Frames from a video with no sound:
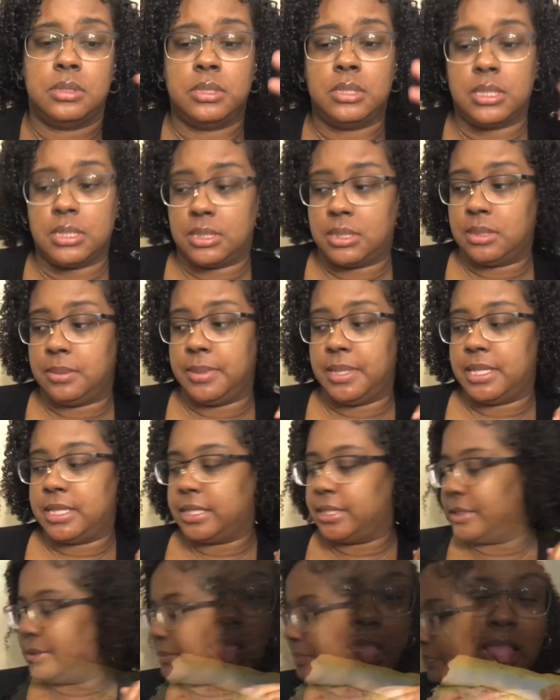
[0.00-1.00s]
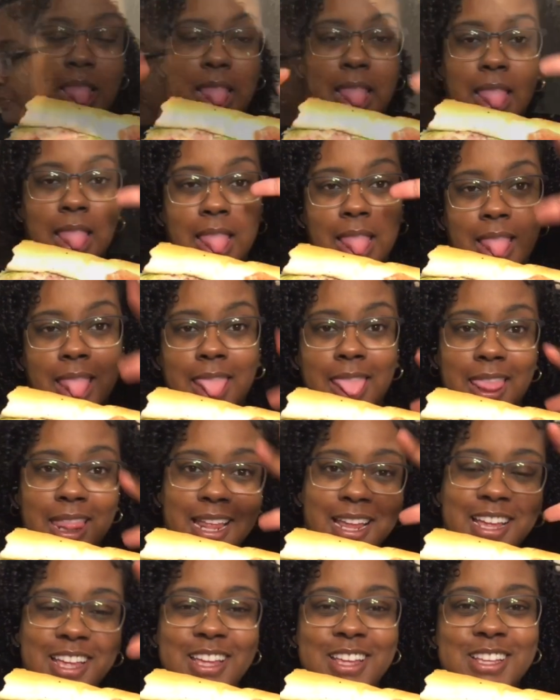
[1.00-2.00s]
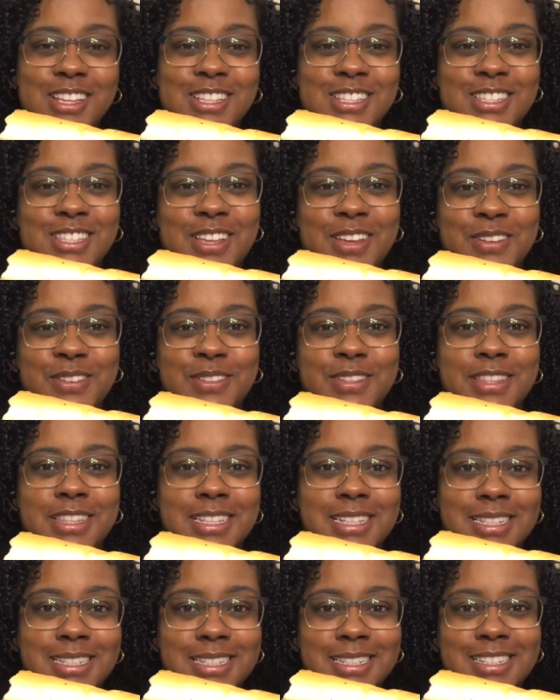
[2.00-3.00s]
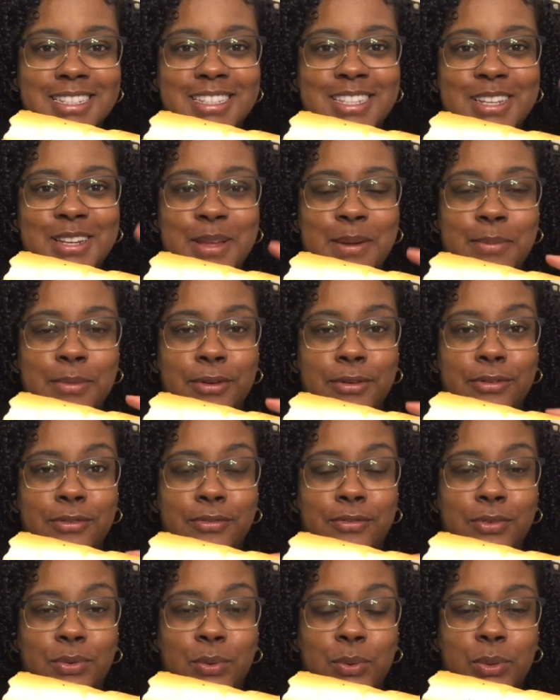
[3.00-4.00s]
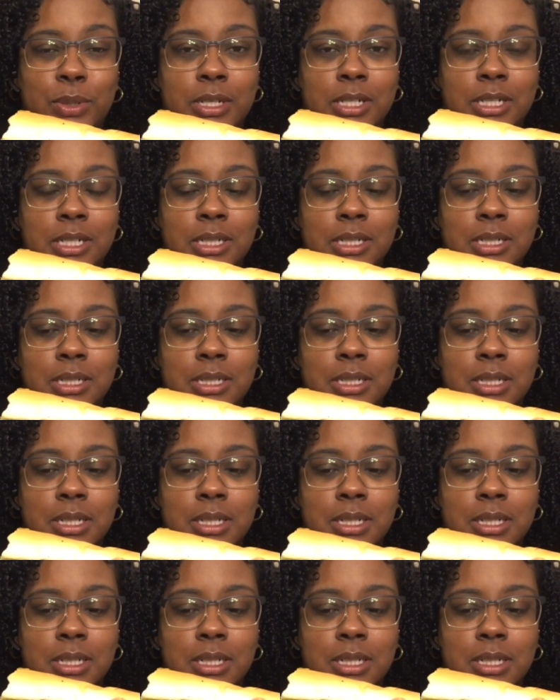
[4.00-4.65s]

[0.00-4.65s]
just to be clear. So this is the number 4.